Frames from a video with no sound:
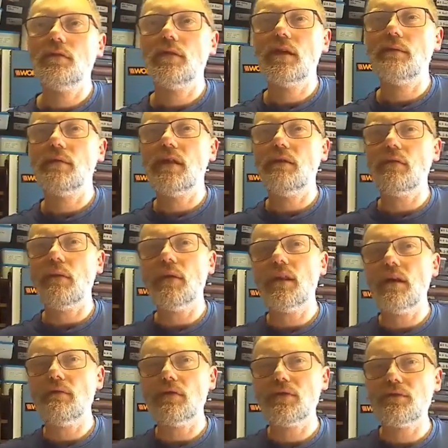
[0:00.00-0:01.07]
Yeah, but
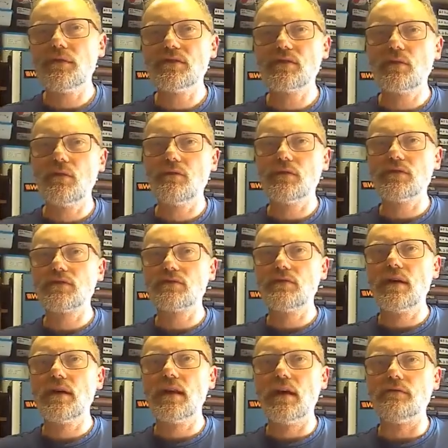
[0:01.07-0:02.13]
level 3 is equivalent to
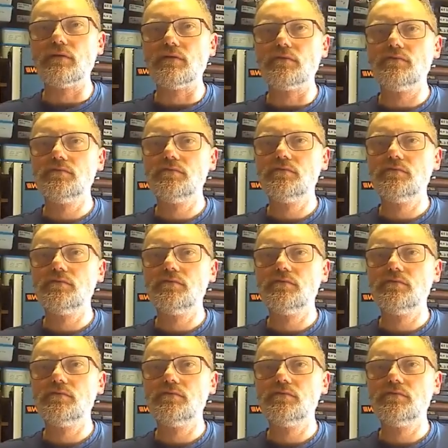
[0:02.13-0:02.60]
A level.